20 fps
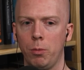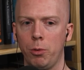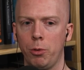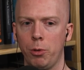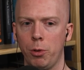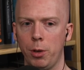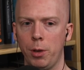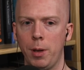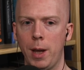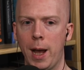
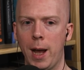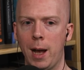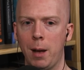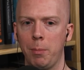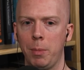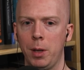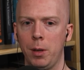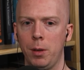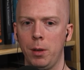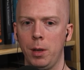should
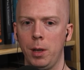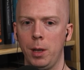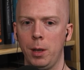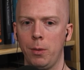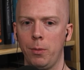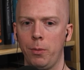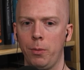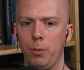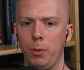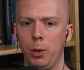happen
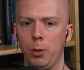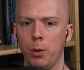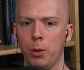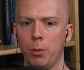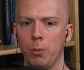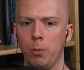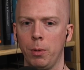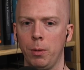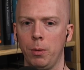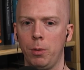if you
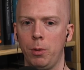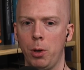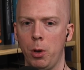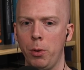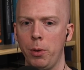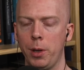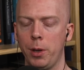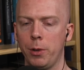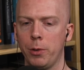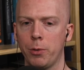don't re-
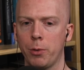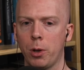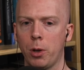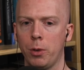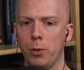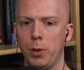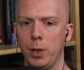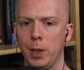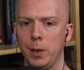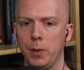know that
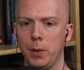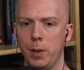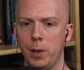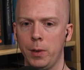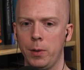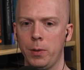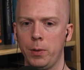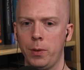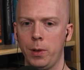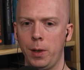astrology
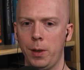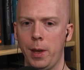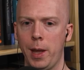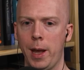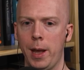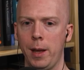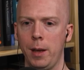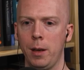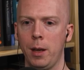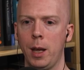exists, and
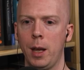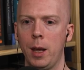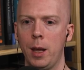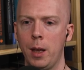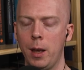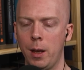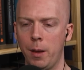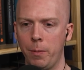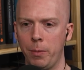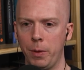that
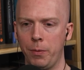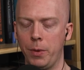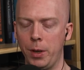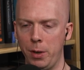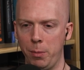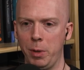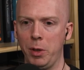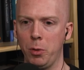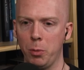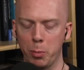the
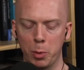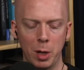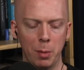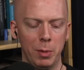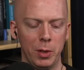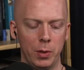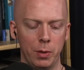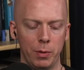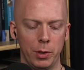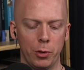fundamental
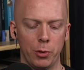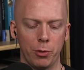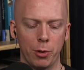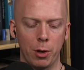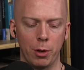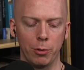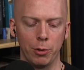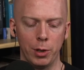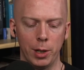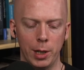premise of
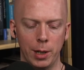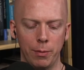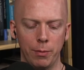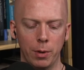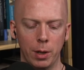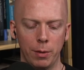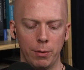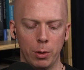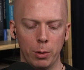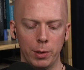astrology,
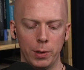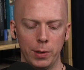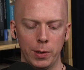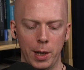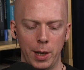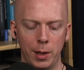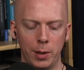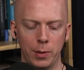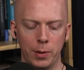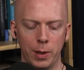I've, I've always
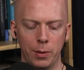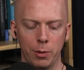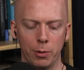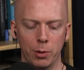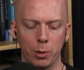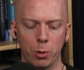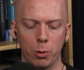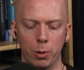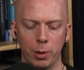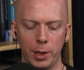said, is that
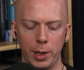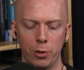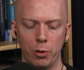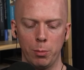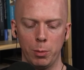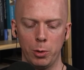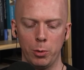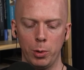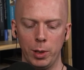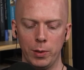there's a
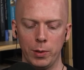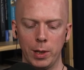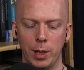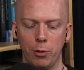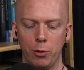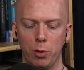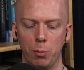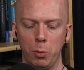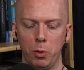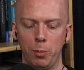correlation between
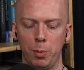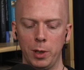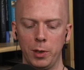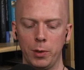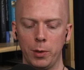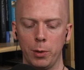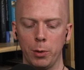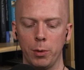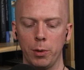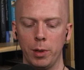celestial
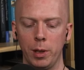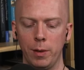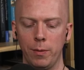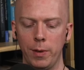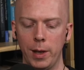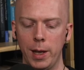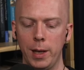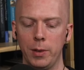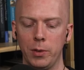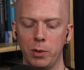movements and earthly
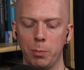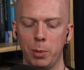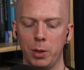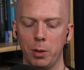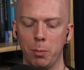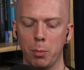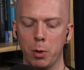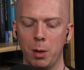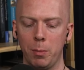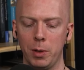events,
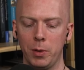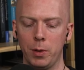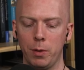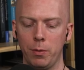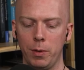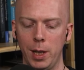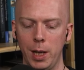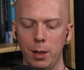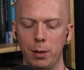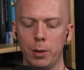but the premise
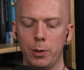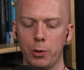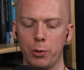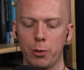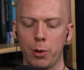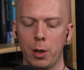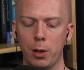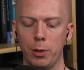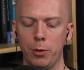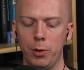of natal
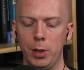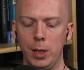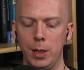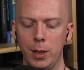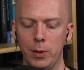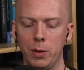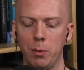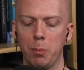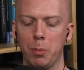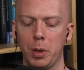astrology
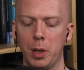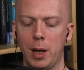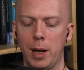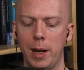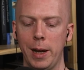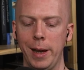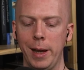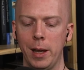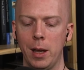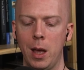does
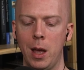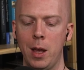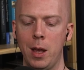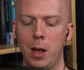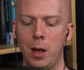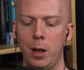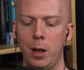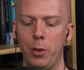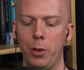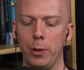imply
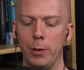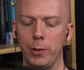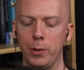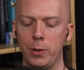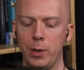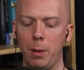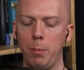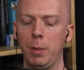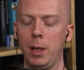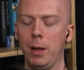
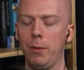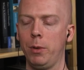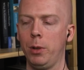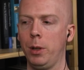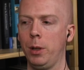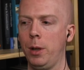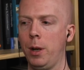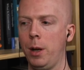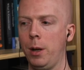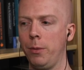there's some
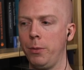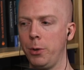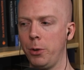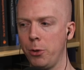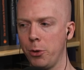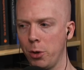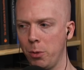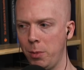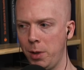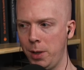level of
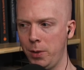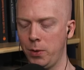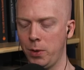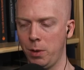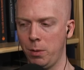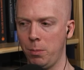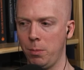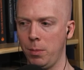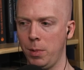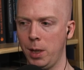
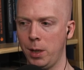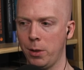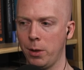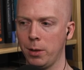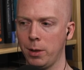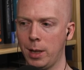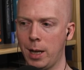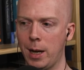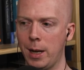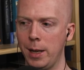determinism in
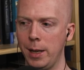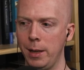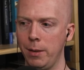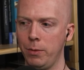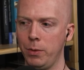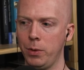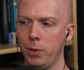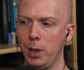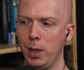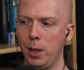our
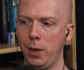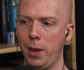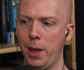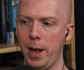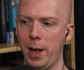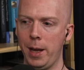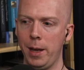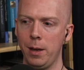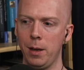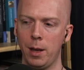lives, in
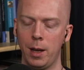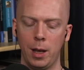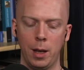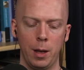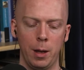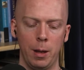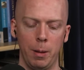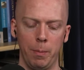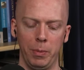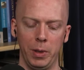that
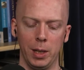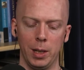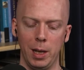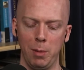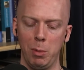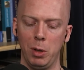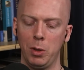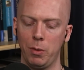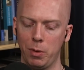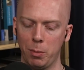The
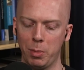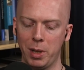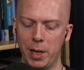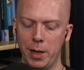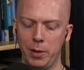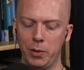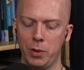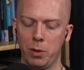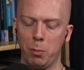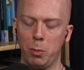alignment of the
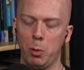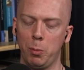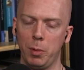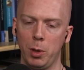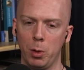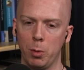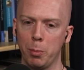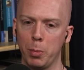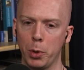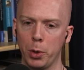planets the
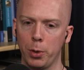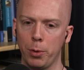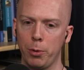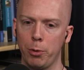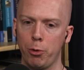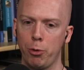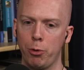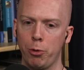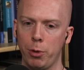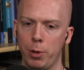moment of your
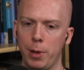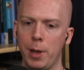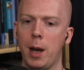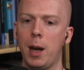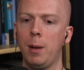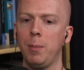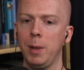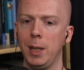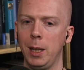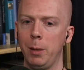birth should
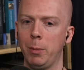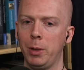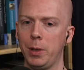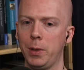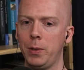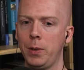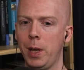not be able